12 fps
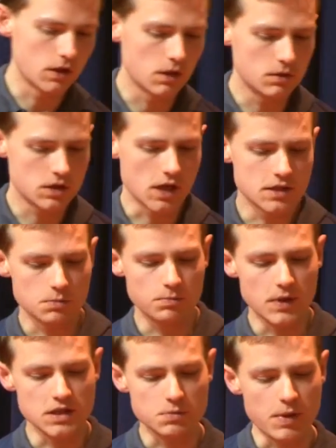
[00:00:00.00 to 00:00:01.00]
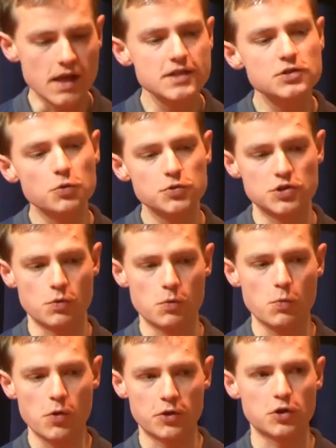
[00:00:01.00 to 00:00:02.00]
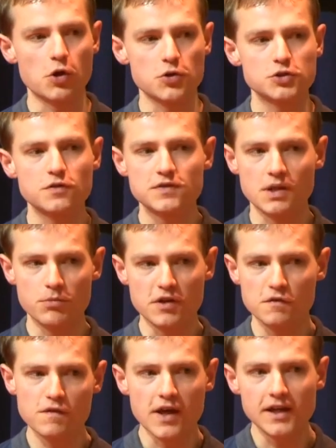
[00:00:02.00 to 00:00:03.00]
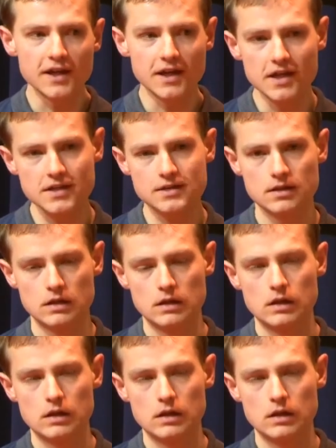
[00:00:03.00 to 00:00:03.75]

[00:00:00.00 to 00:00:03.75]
it depends also on what the cost of something failing is.